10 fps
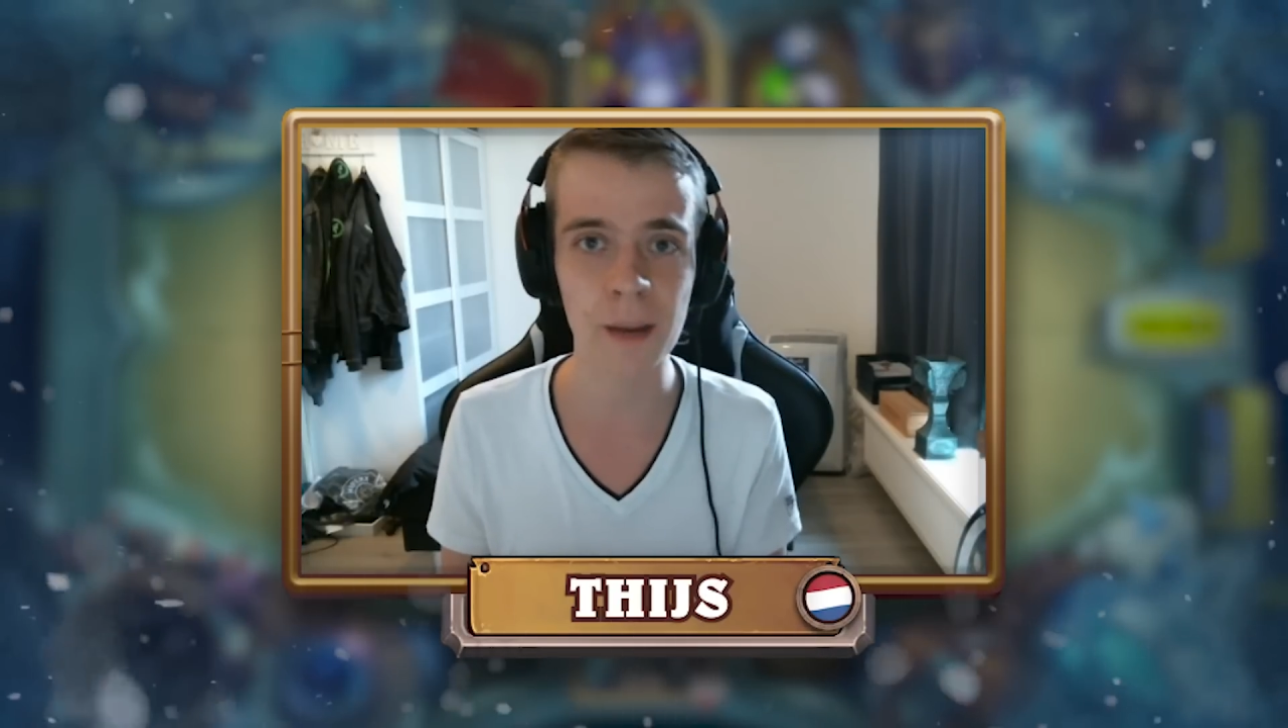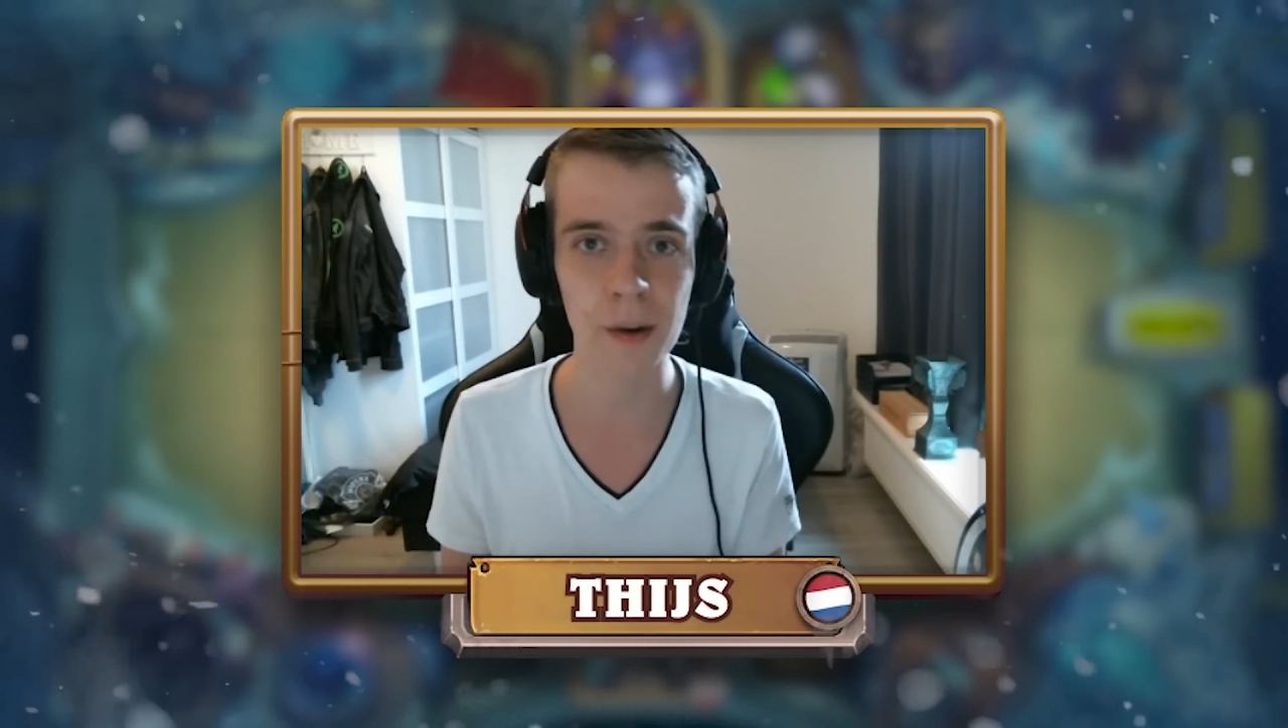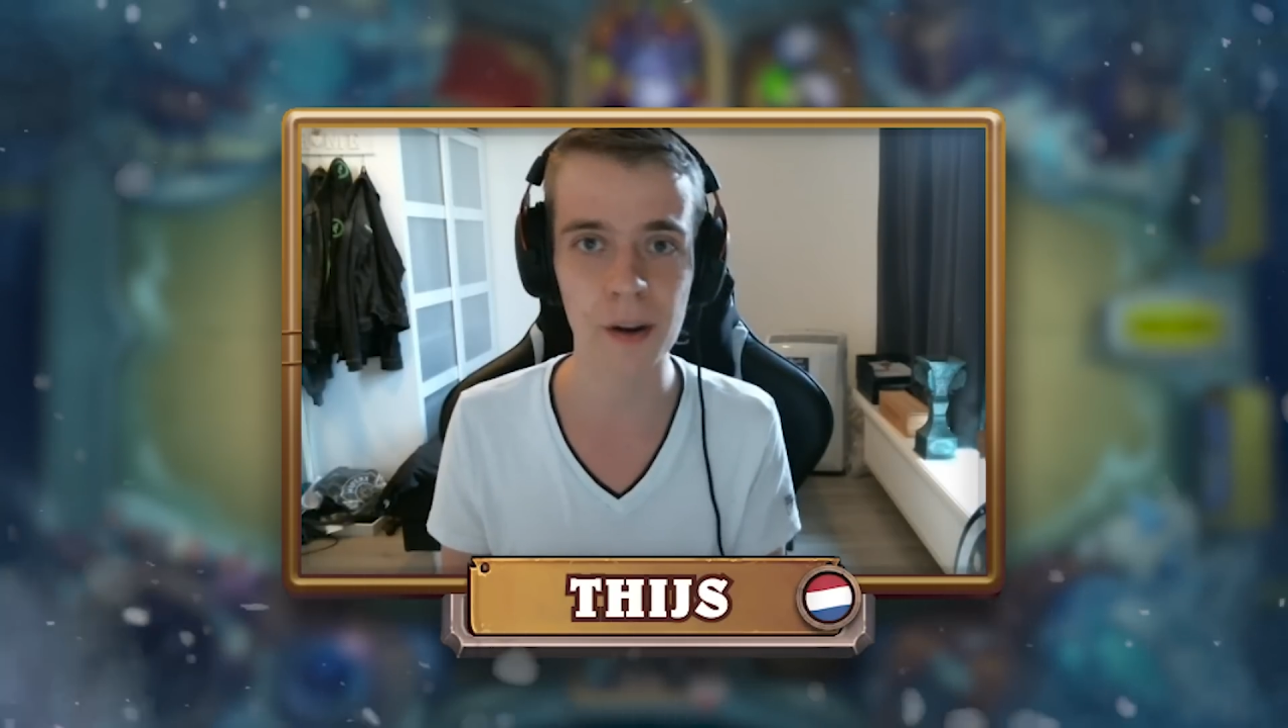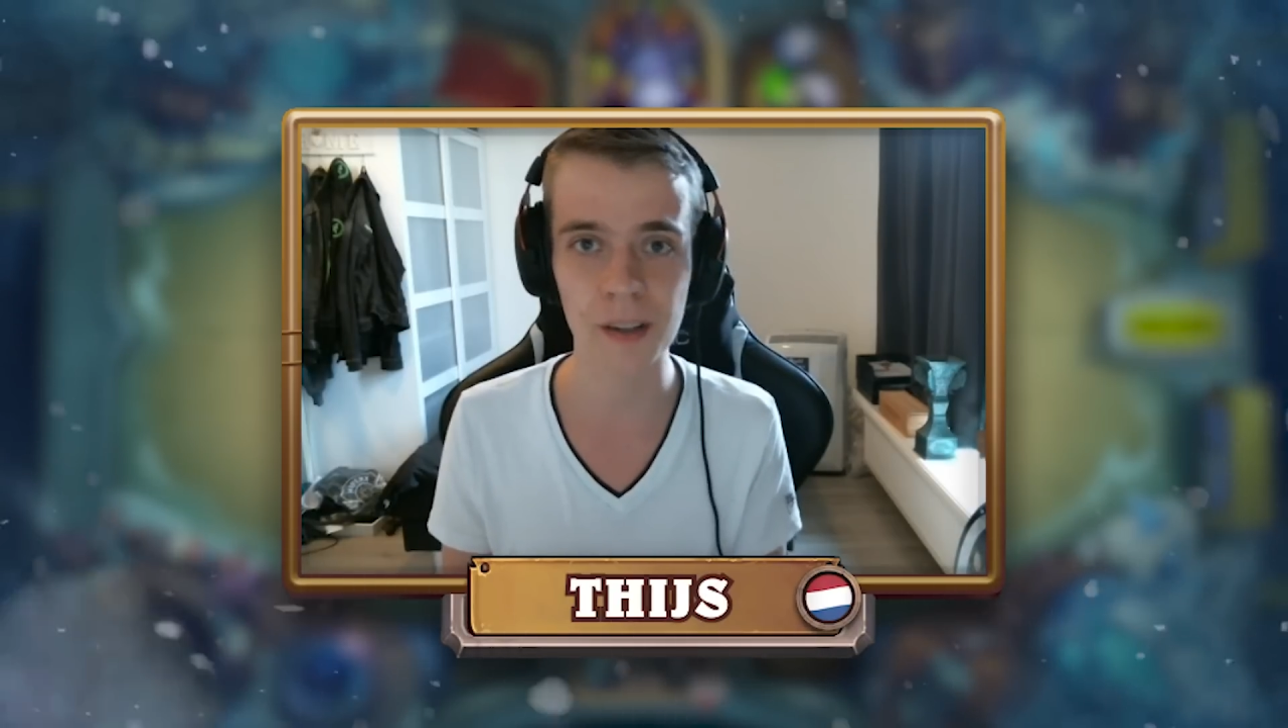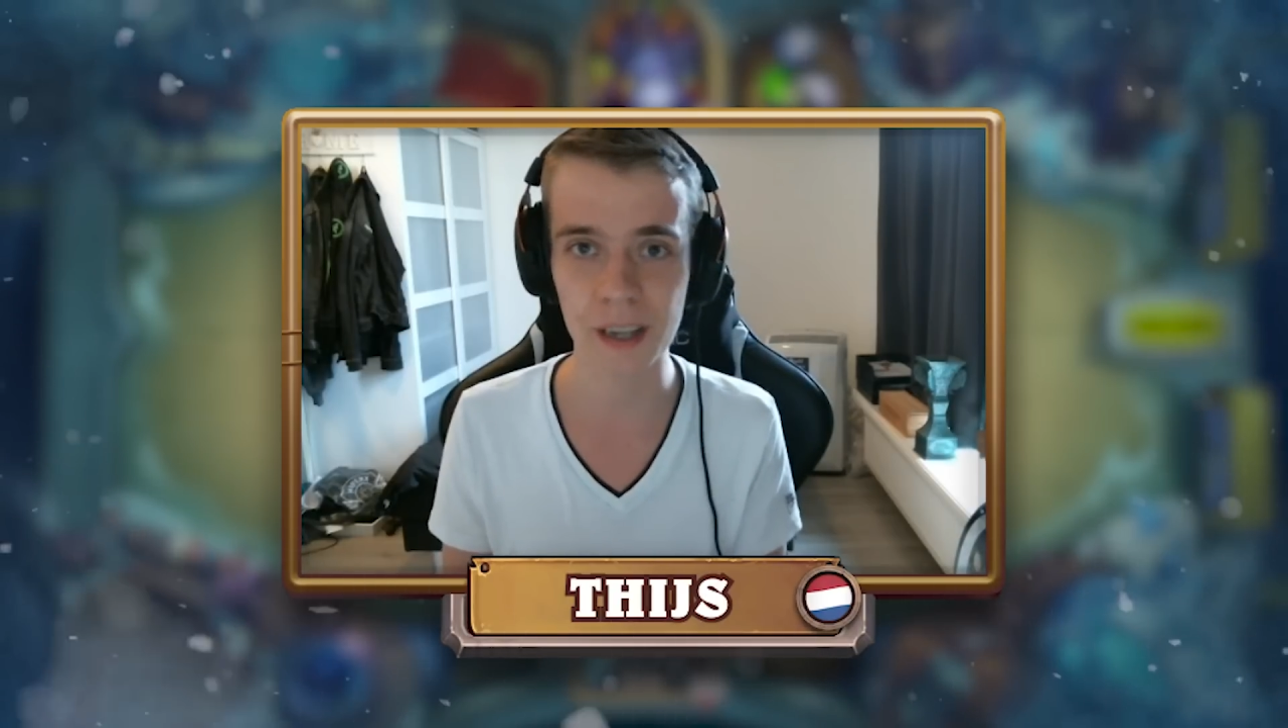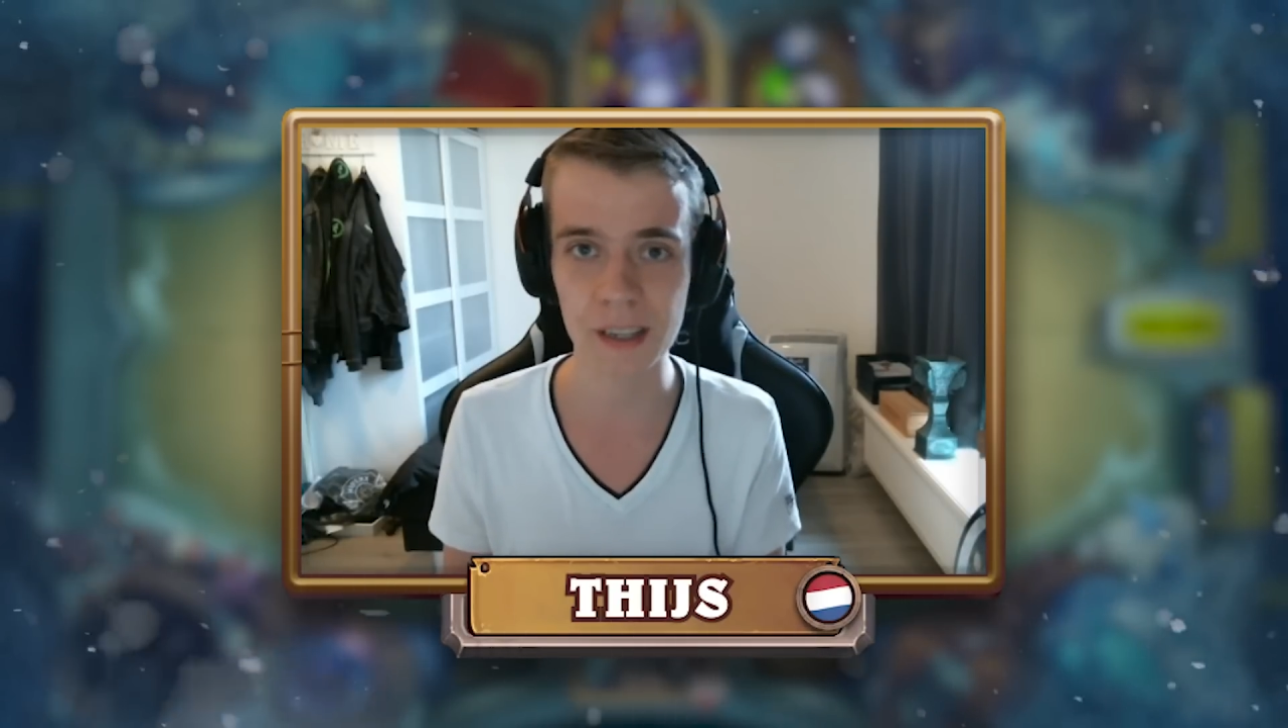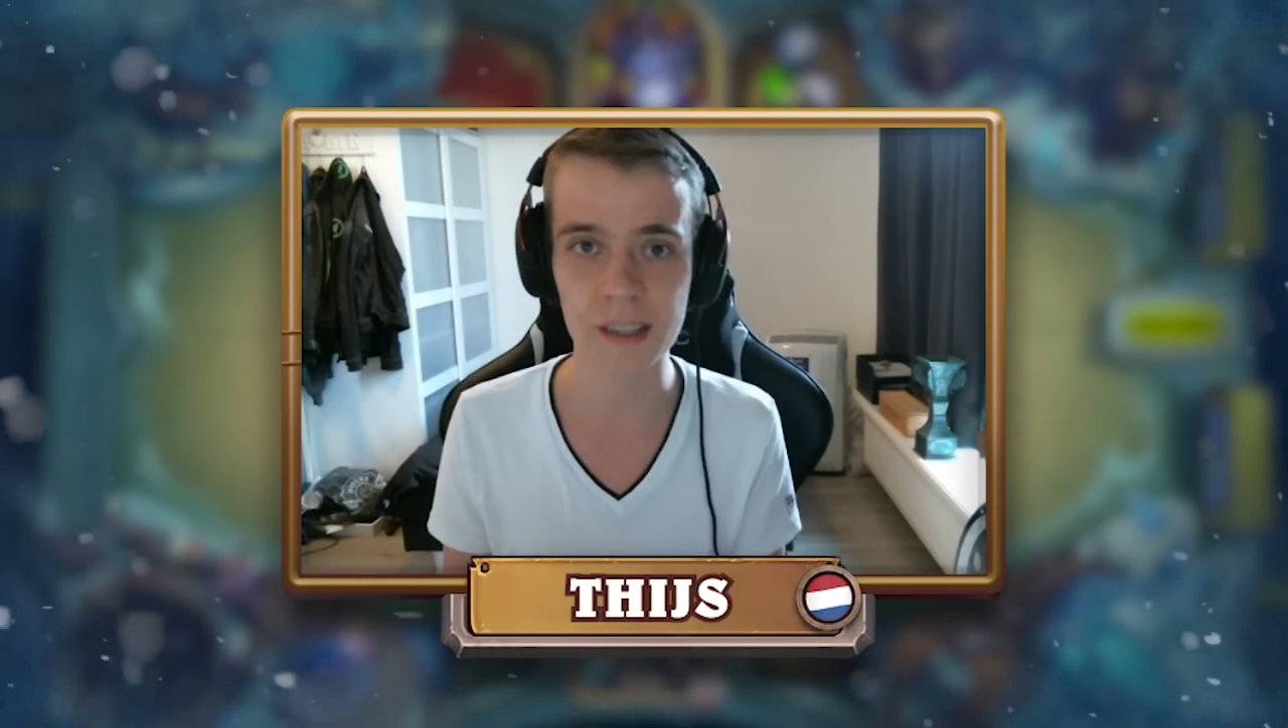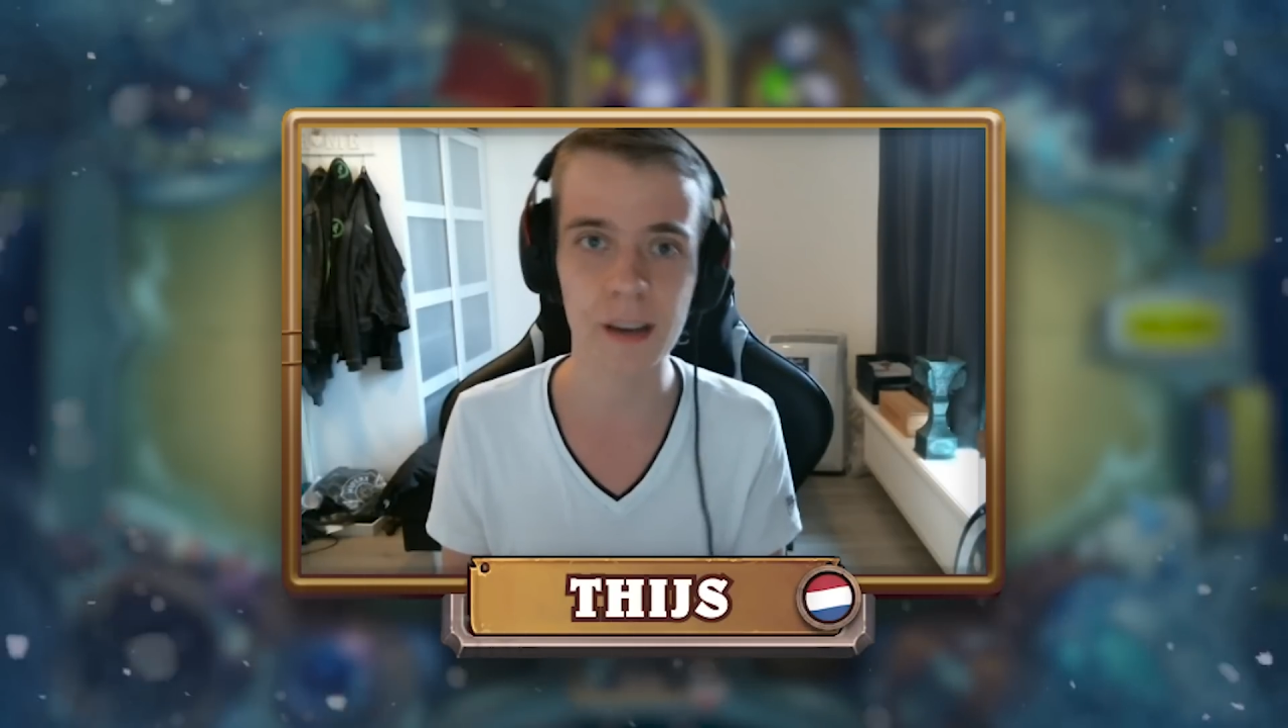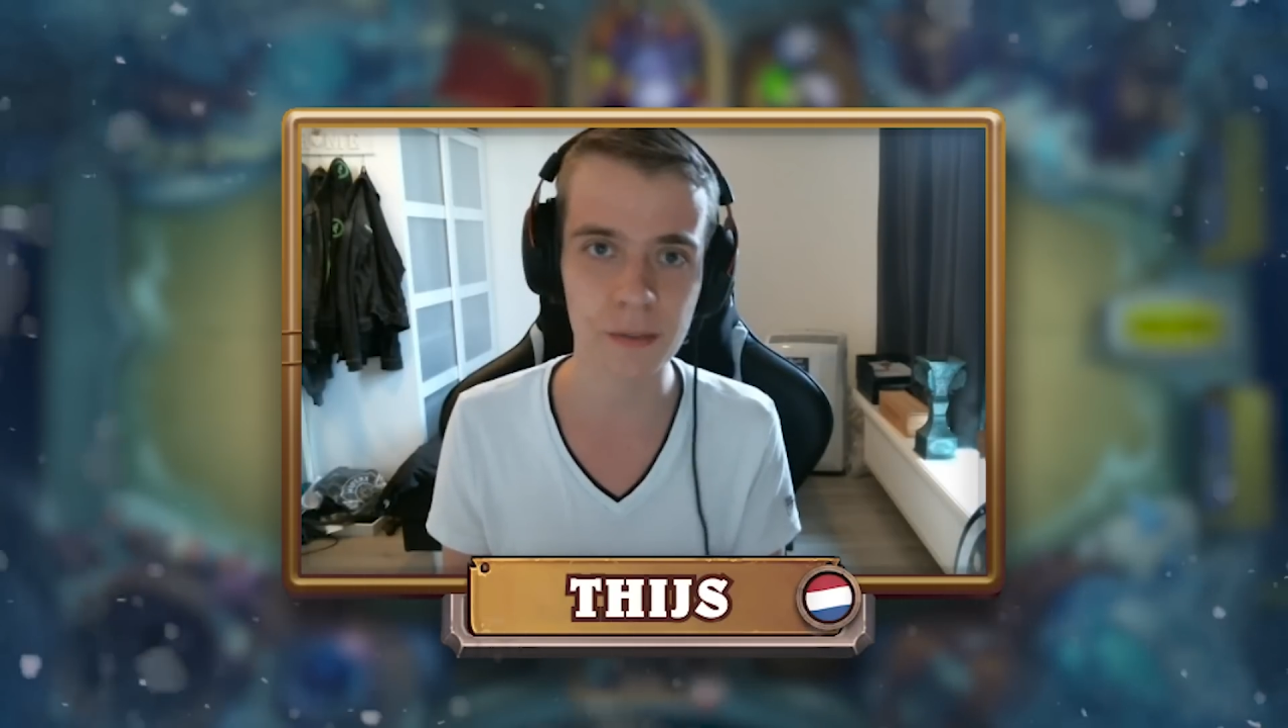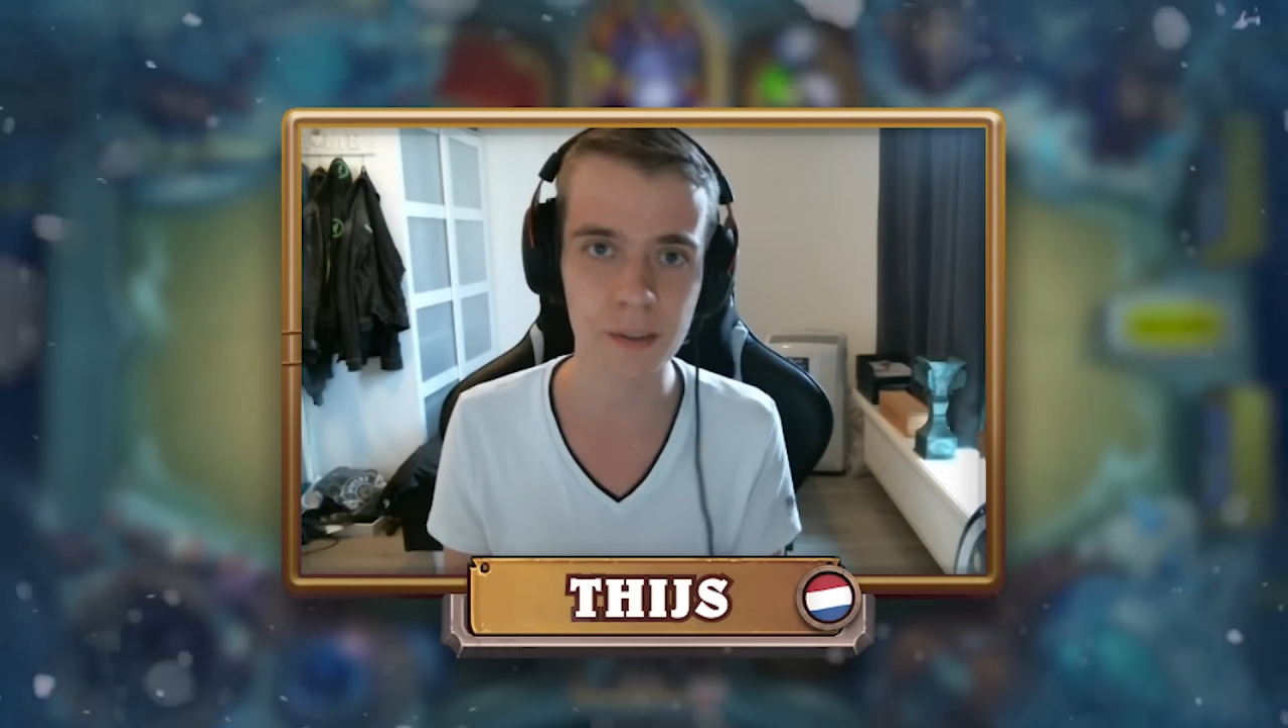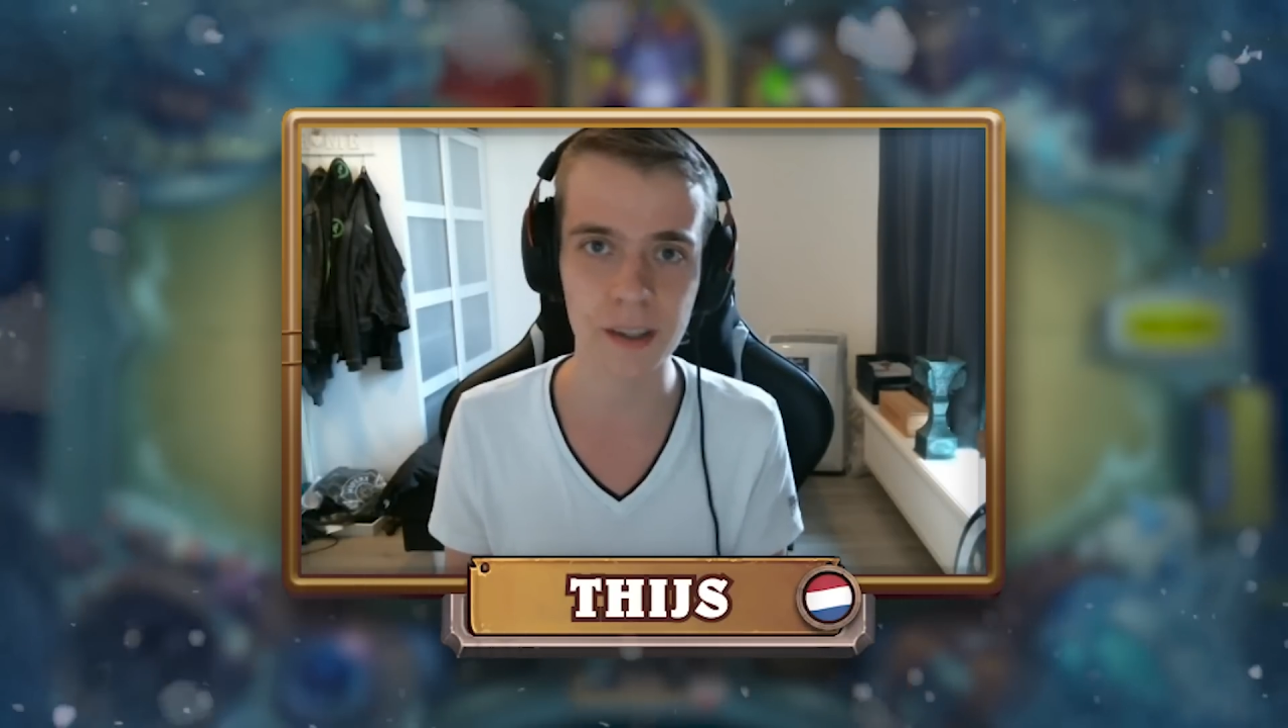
building is definitely